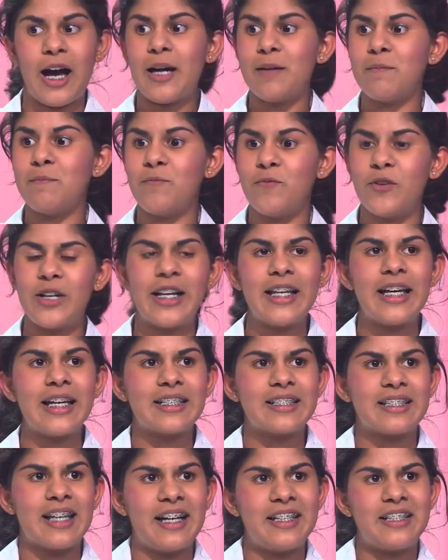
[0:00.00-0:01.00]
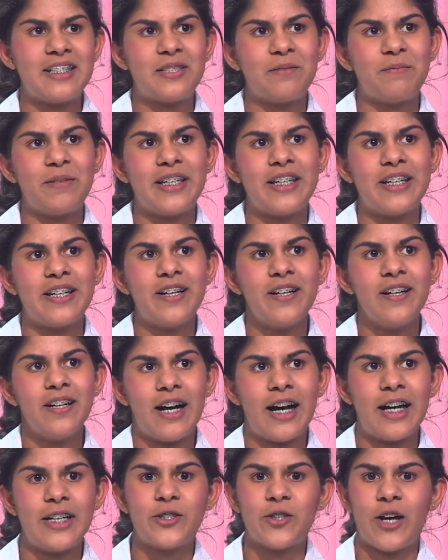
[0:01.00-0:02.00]
I'm really excited to be here.
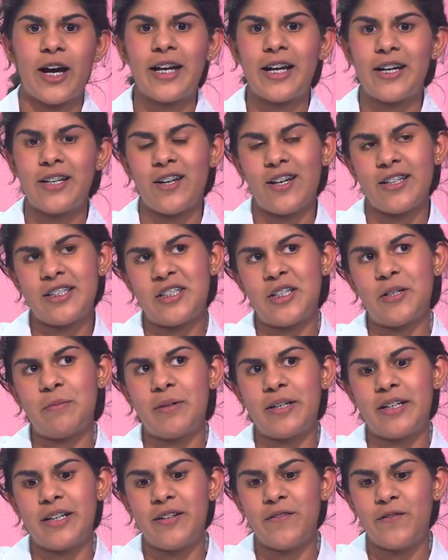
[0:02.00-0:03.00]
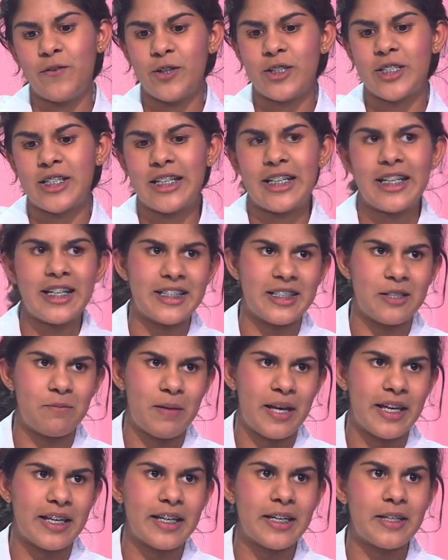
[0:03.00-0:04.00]
I tried out last year, but unfortunately I
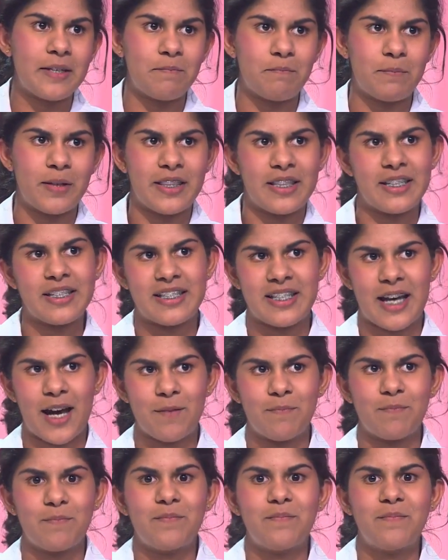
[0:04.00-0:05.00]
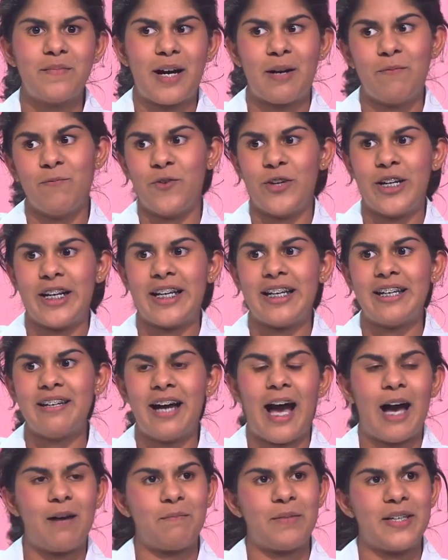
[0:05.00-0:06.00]
didn't make it. But this time, I'm
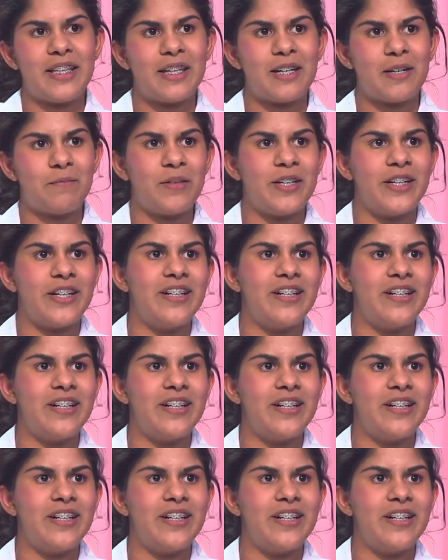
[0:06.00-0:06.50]
really happy that I'm